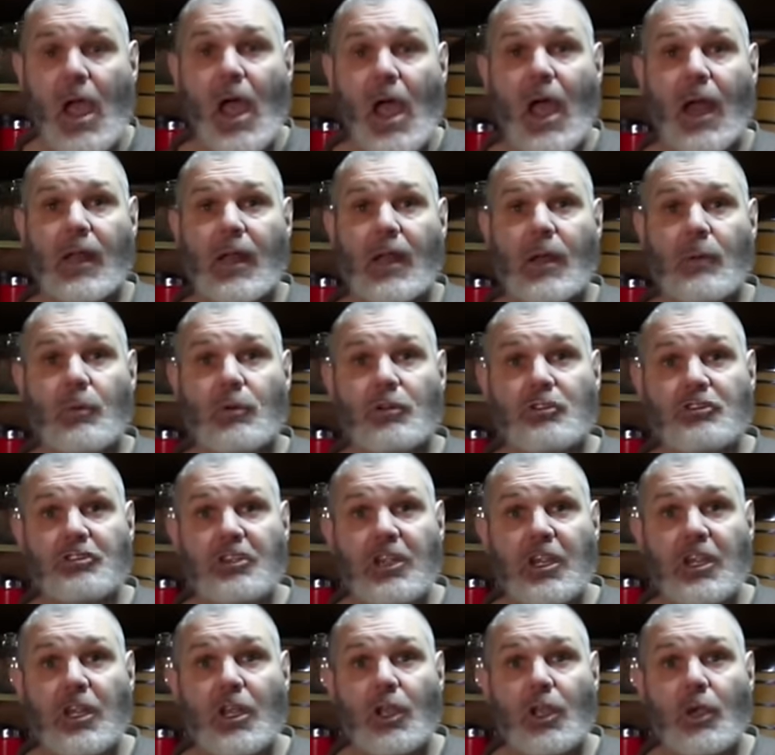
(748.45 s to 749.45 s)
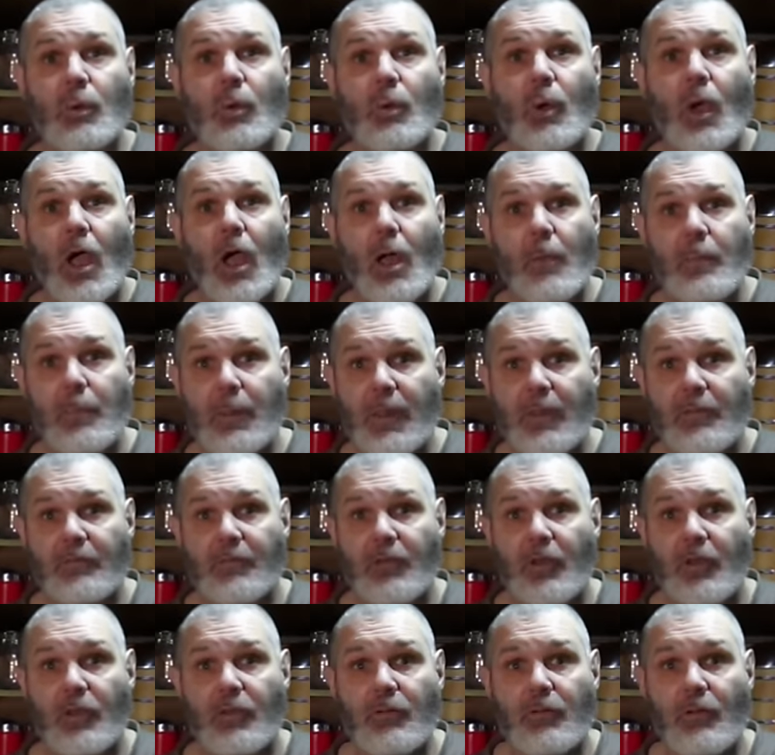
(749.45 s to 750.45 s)
And I will see you a bit
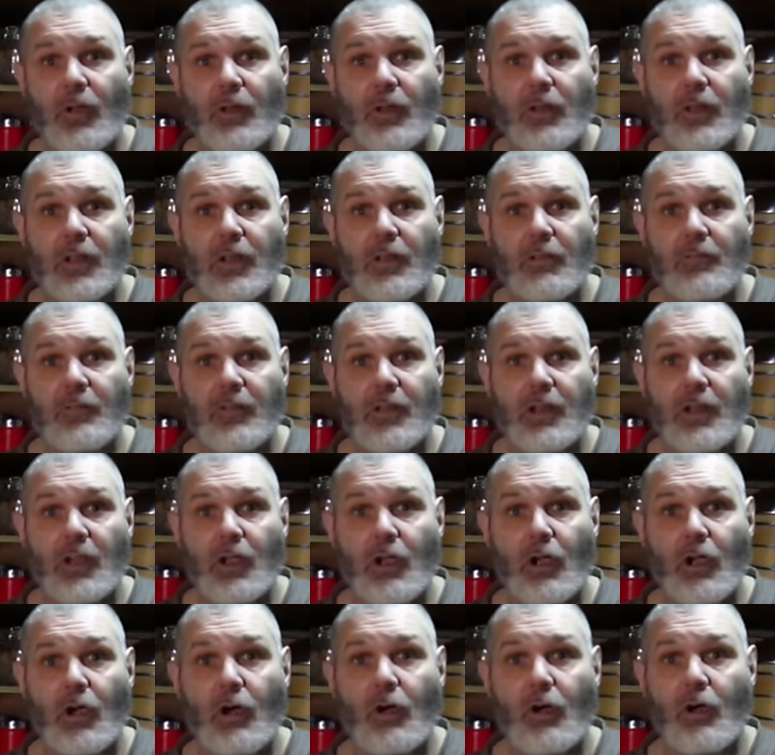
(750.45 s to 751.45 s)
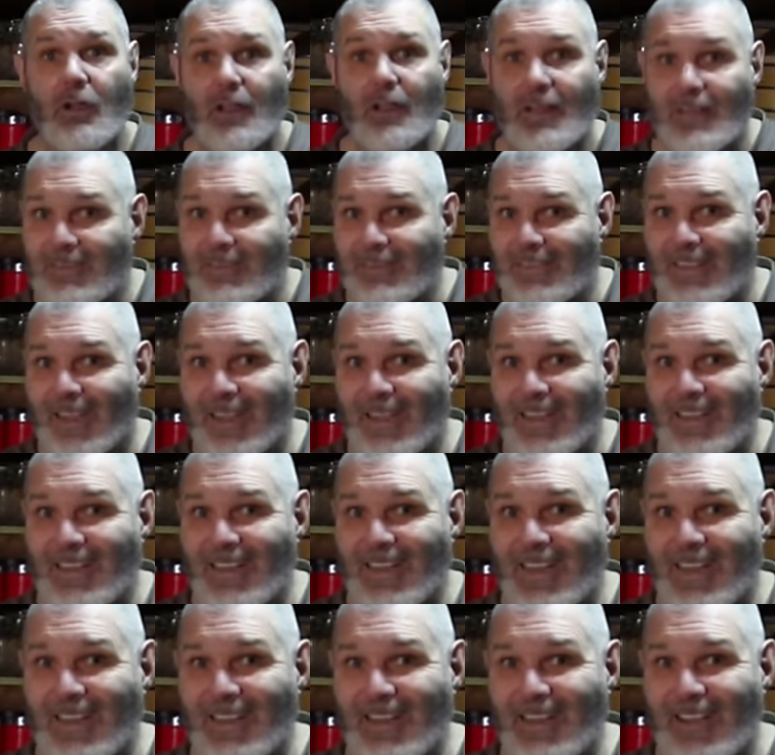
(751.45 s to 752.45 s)
further on in the video.
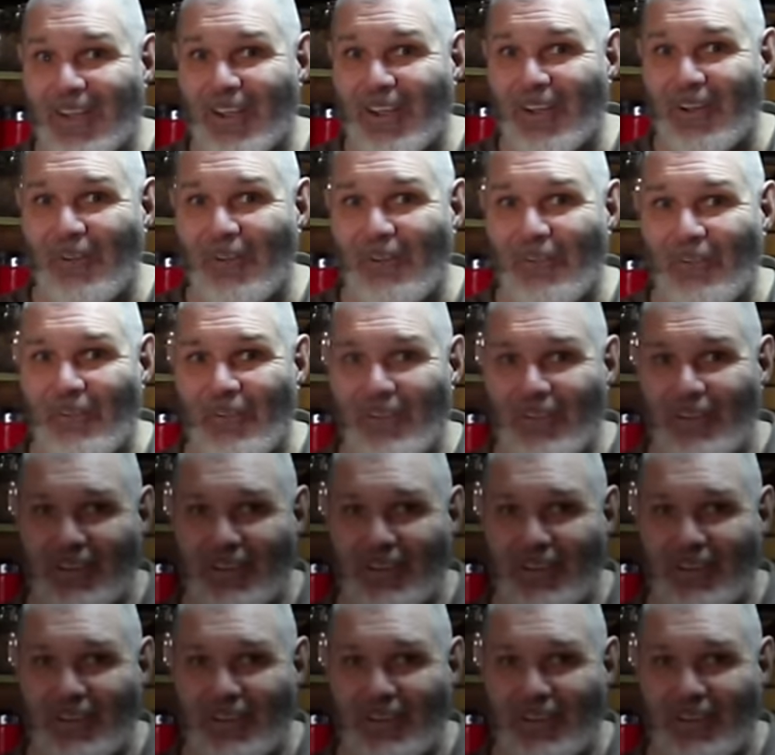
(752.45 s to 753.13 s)
Dinky-doo!